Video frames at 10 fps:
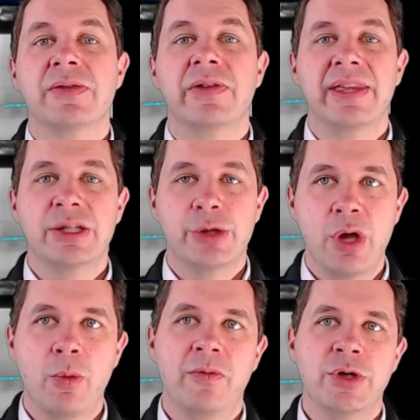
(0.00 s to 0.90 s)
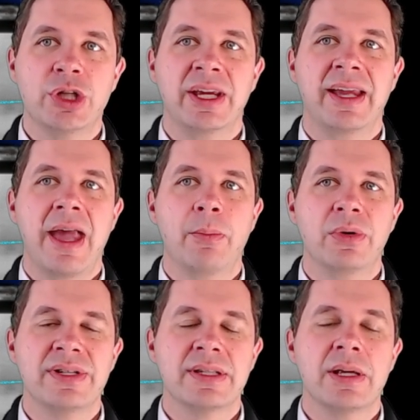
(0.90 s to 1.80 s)
for these thermal visioning
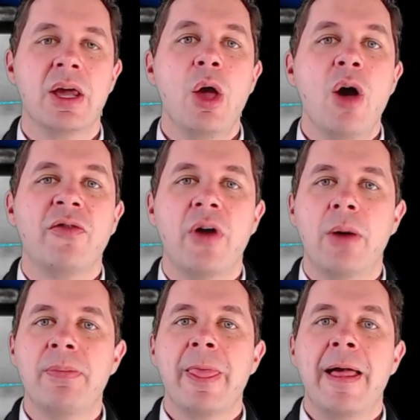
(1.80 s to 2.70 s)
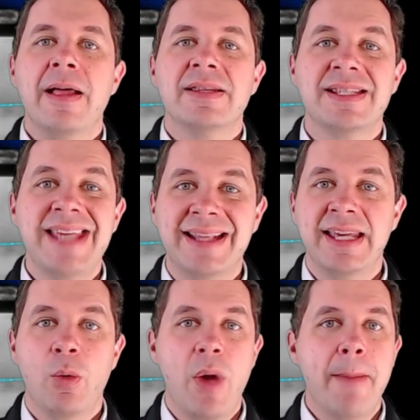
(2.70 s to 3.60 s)
cameras, from
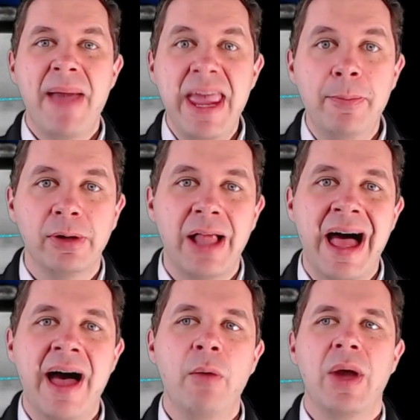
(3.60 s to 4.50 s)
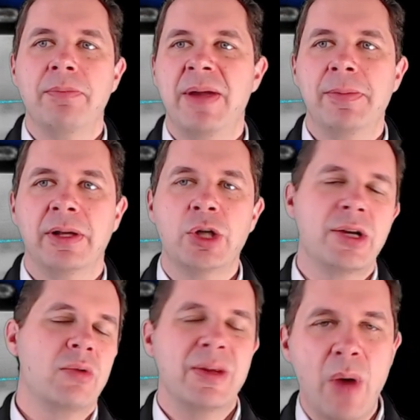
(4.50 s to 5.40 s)
detecting where people are when people are trying
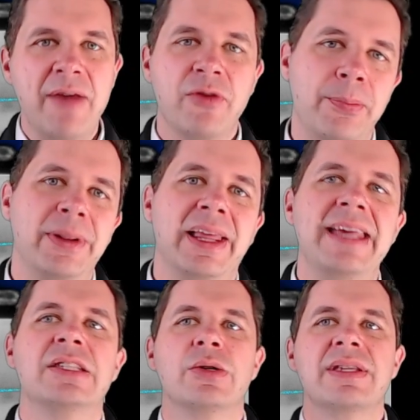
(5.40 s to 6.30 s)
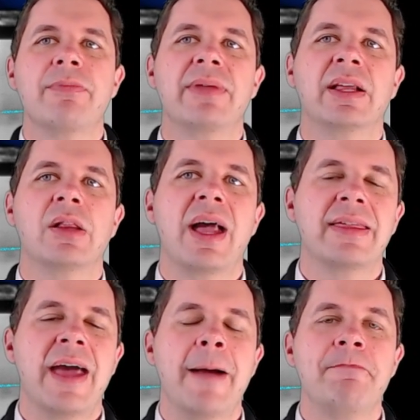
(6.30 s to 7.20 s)
to run away from police or something like
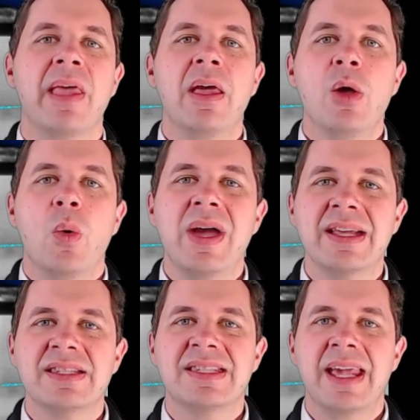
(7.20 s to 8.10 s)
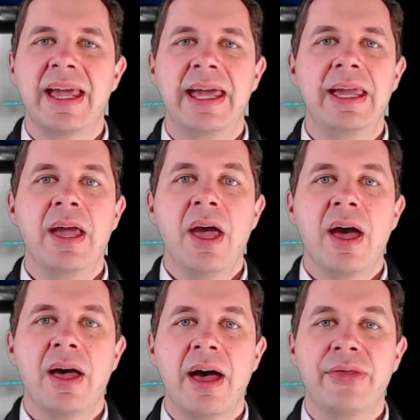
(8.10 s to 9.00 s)
that. We can see
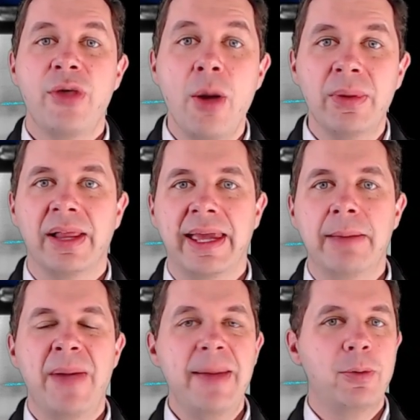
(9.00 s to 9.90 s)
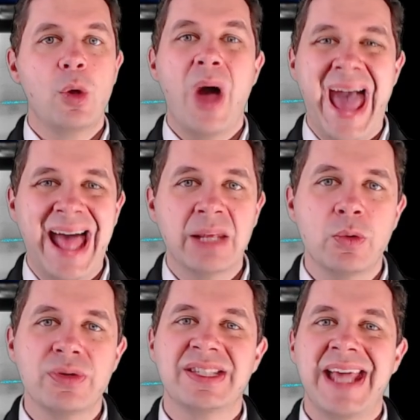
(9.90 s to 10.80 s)
thermally people or
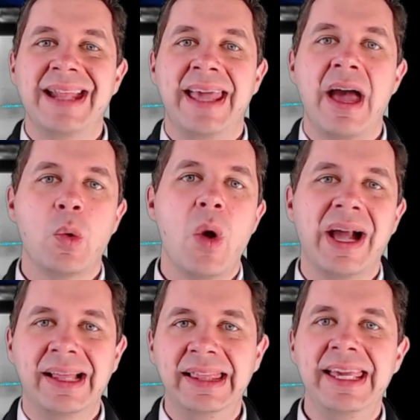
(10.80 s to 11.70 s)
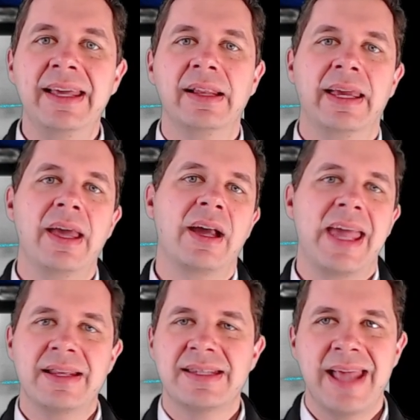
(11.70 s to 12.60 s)
animals standing out quite clearly
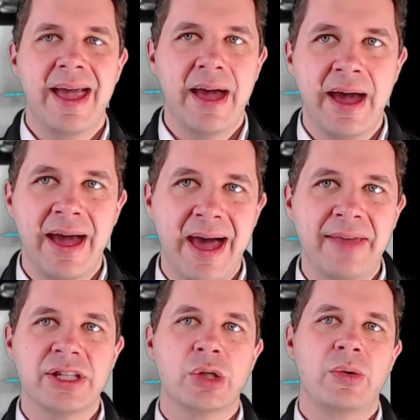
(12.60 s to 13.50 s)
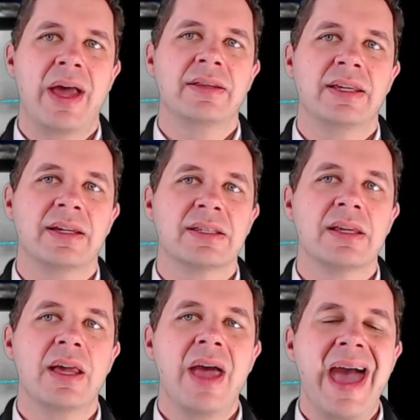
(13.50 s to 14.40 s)
against other surroundings.
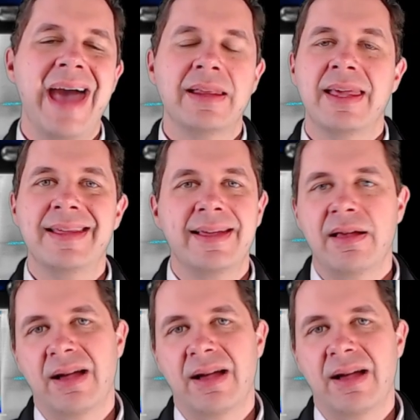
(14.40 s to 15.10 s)
And it